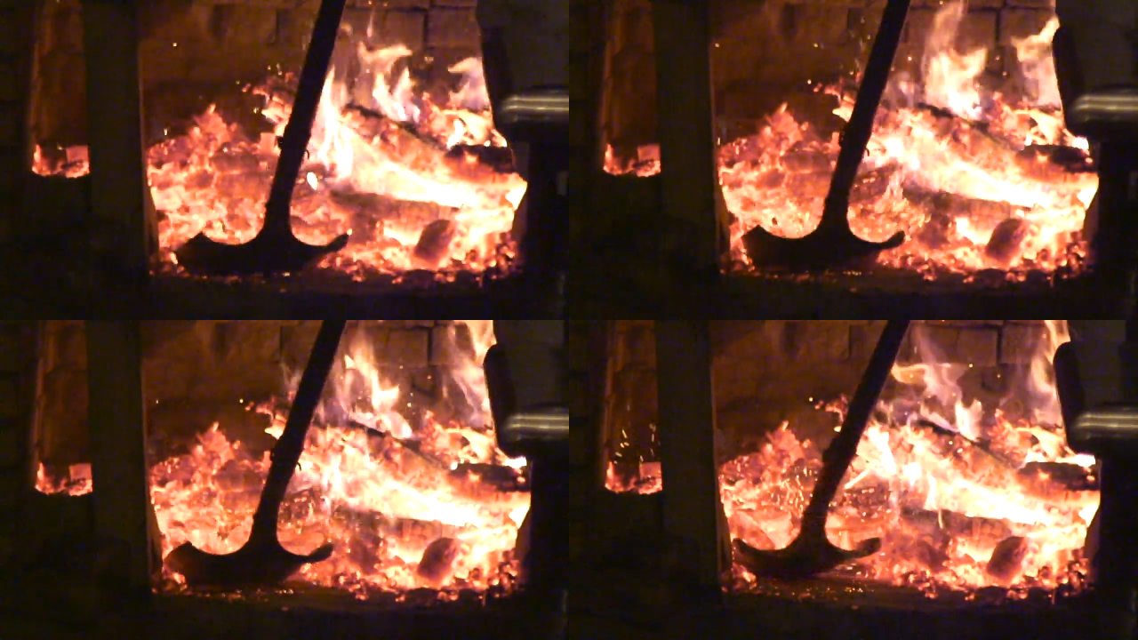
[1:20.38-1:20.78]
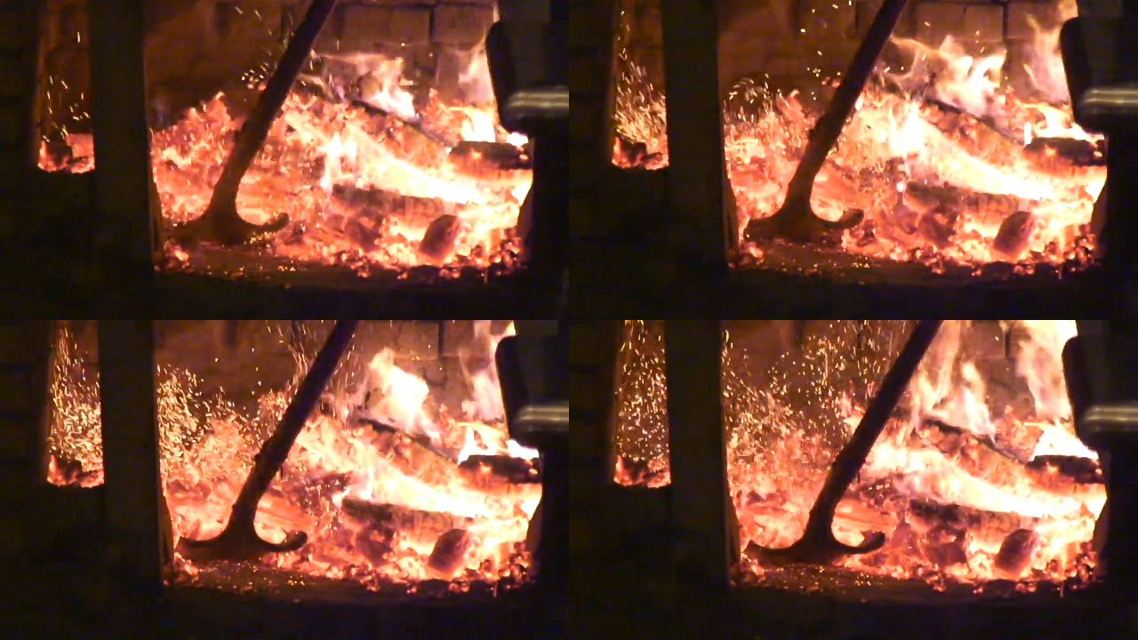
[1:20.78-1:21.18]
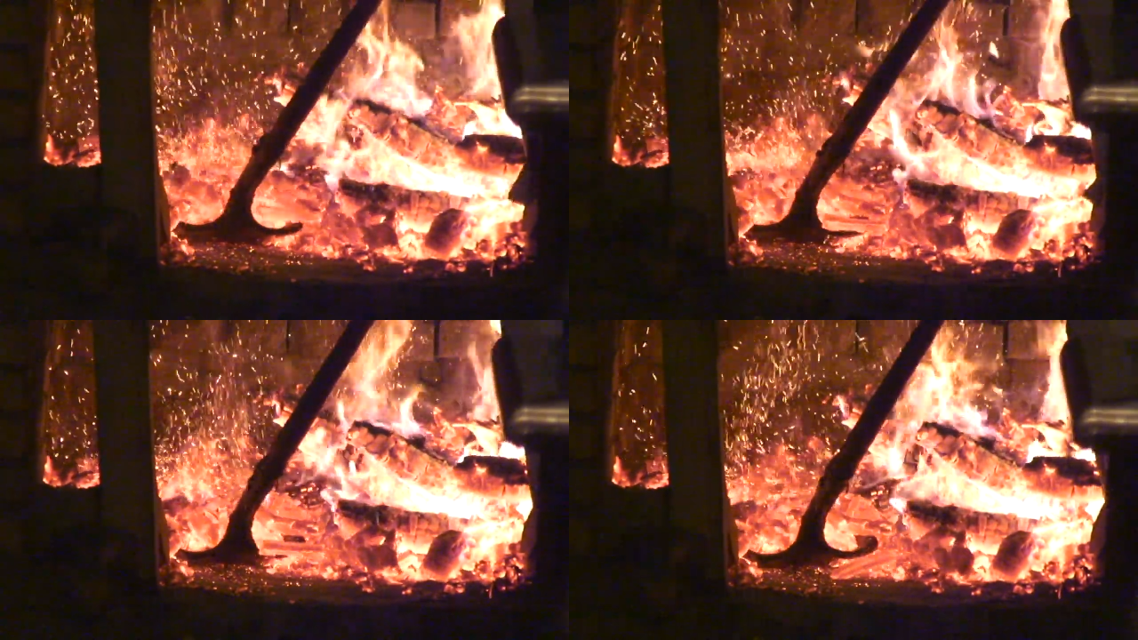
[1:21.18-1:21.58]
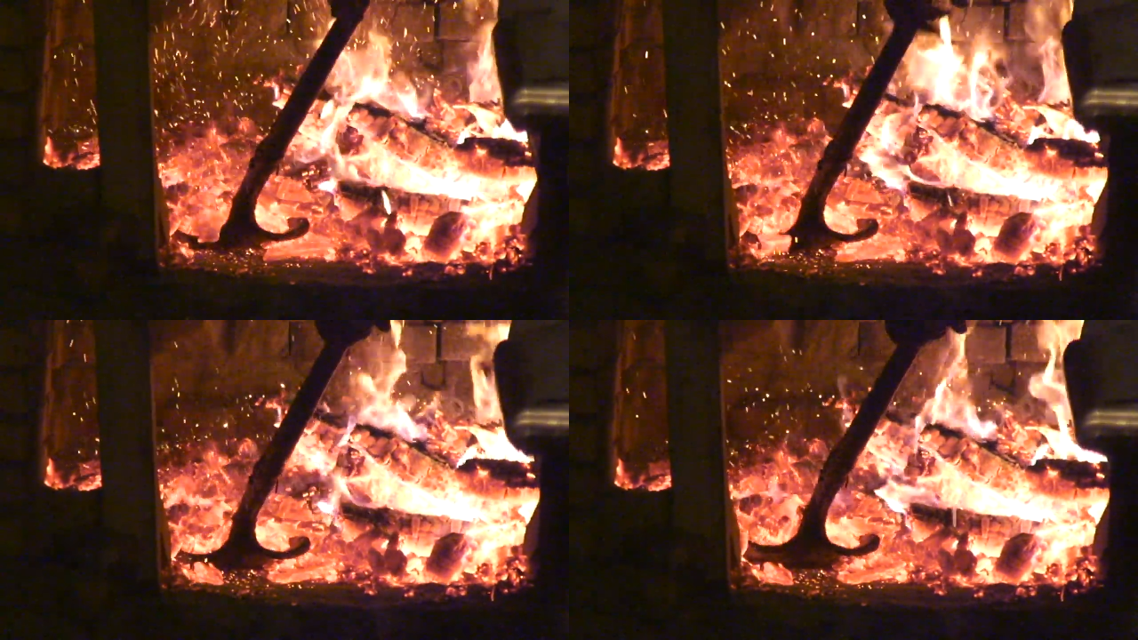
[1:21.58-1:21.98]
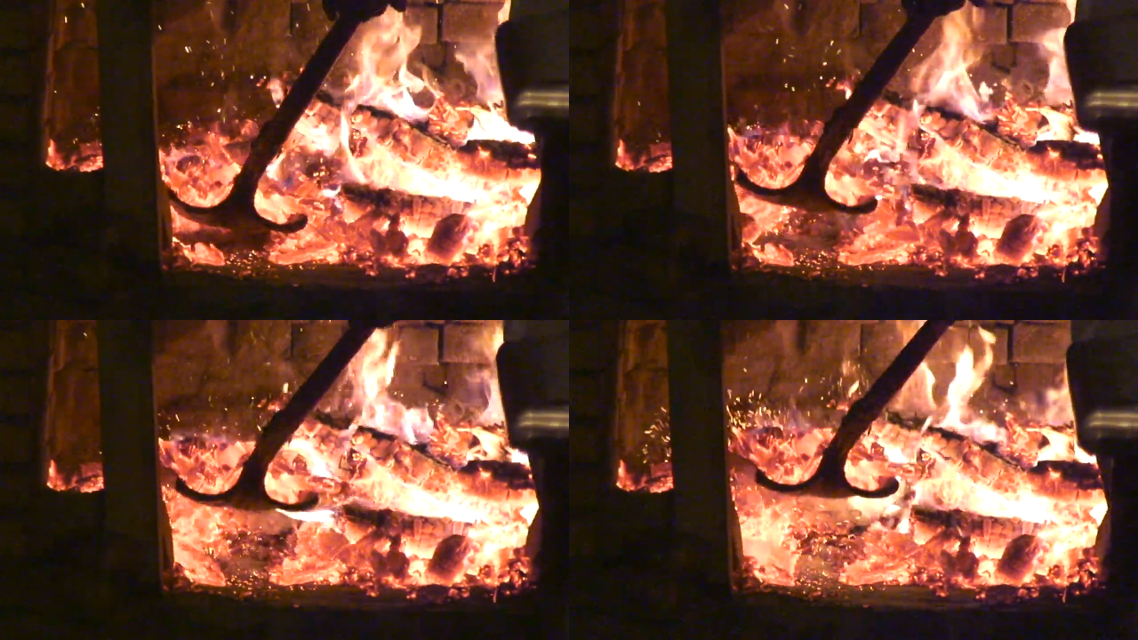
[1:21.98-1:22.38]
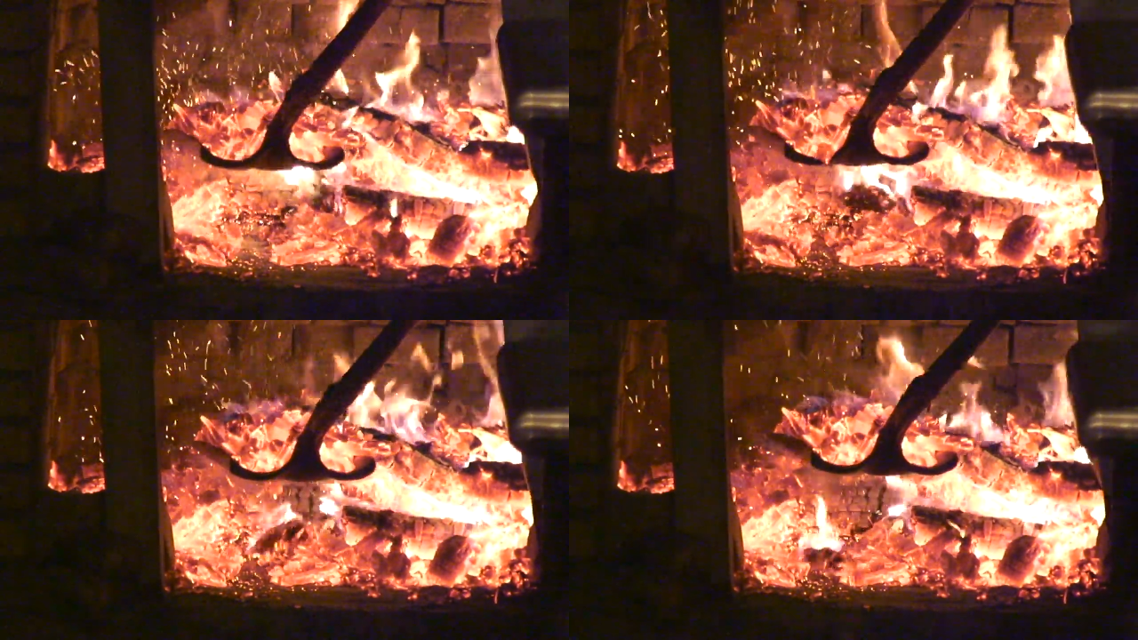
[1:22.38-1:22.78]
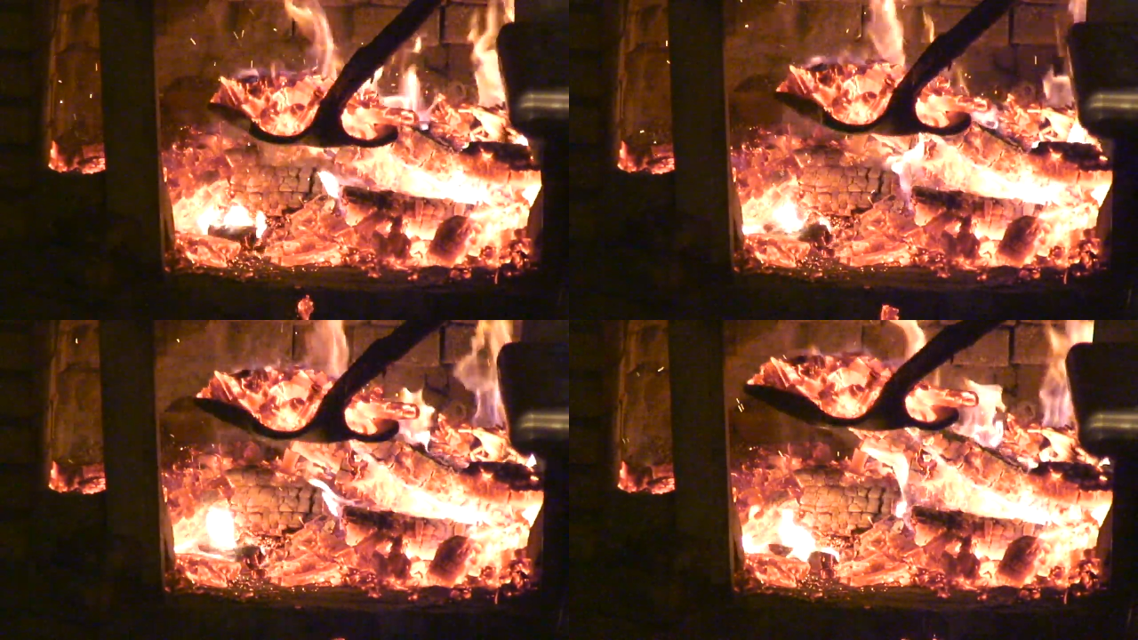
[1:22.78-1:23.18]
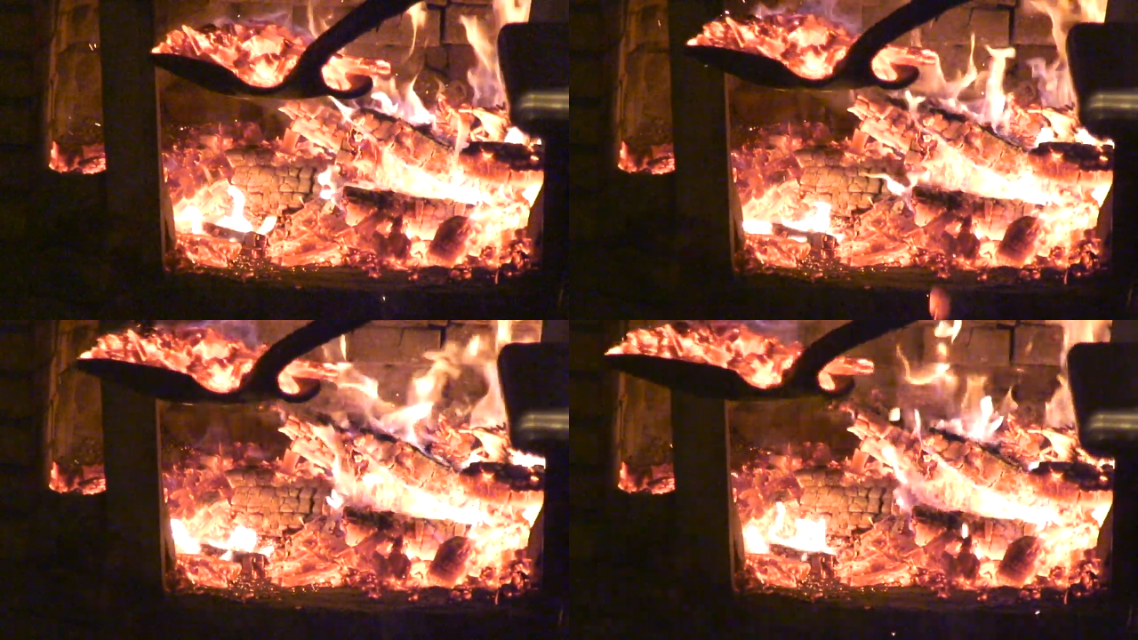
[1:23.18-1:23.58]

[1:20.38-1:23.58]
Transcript: No face is visible, so there are no lips to read.